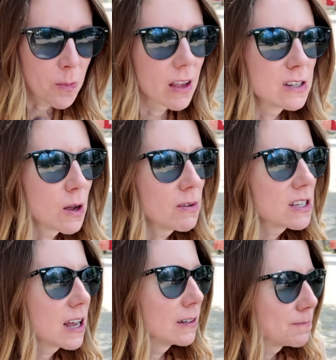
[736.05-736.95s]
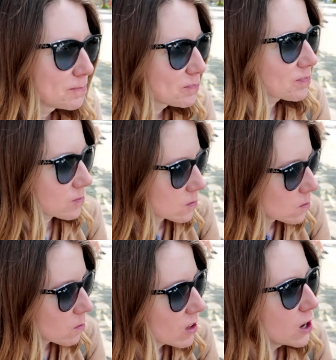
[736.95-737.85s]
It's almost like,
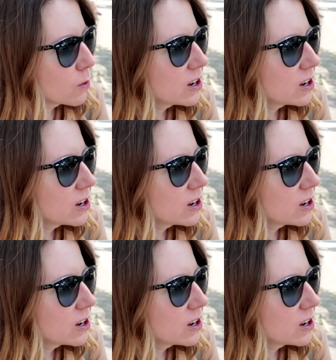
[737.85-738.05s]
you know,